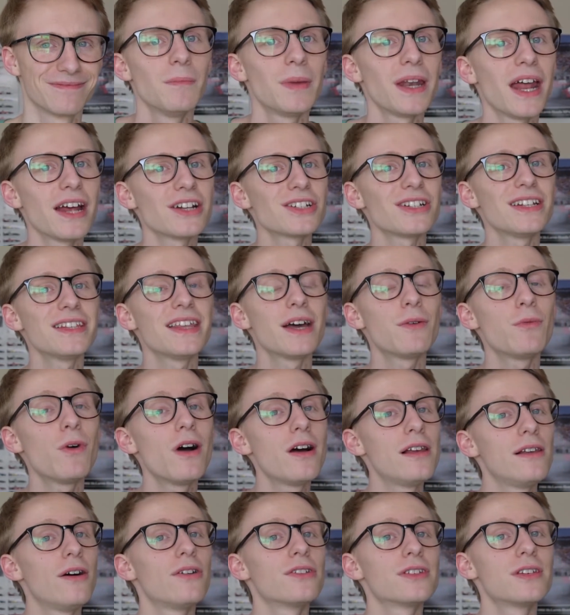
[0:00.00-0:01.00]
But actually there
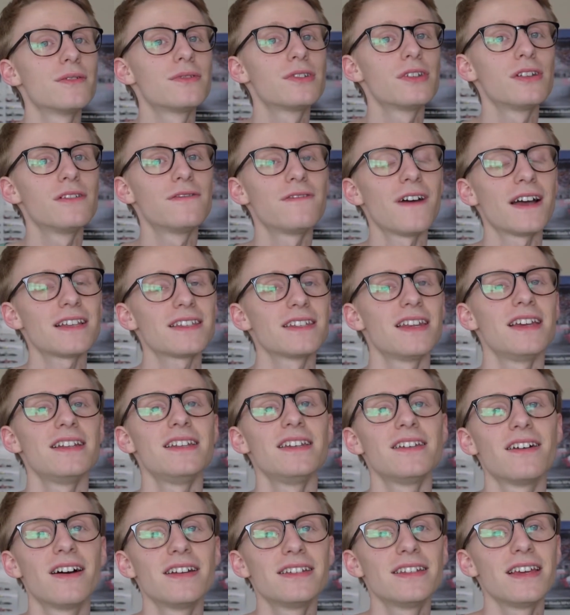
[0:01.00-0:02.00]
were lots of sort of
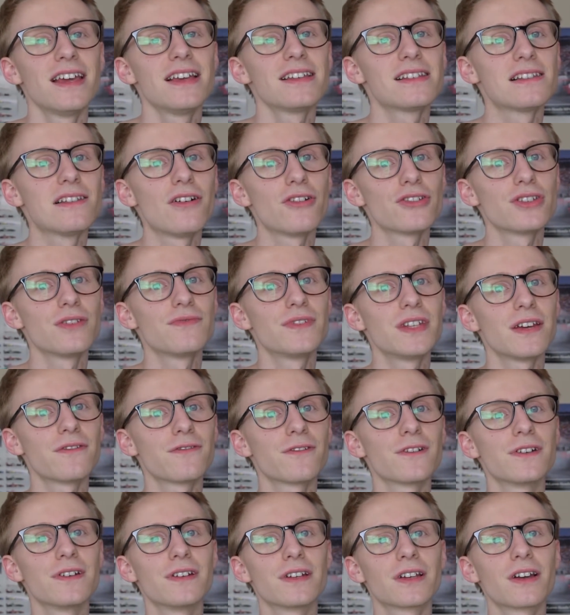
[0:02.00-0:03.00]
fascinating ideas, lots of
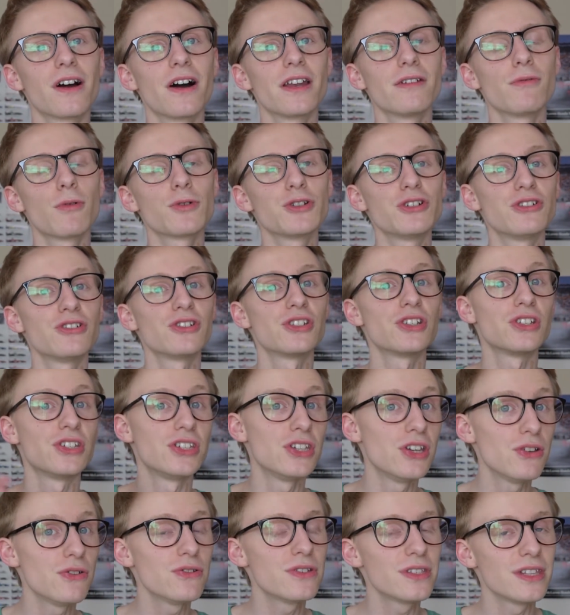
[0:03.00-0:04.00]
different kind of opportunities to
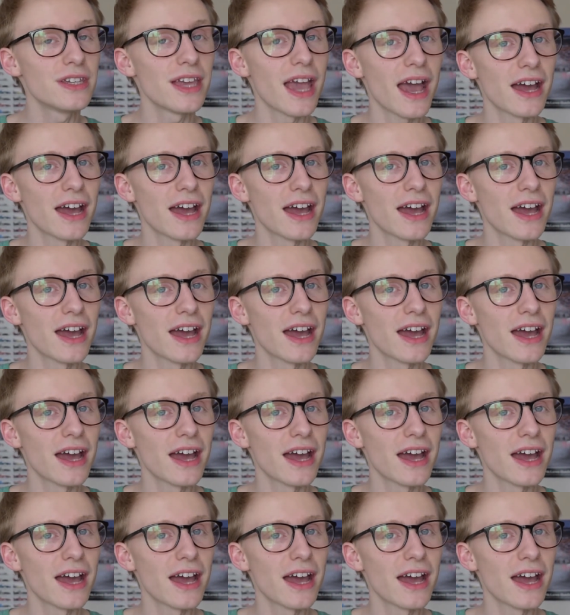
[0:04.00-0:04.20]
use the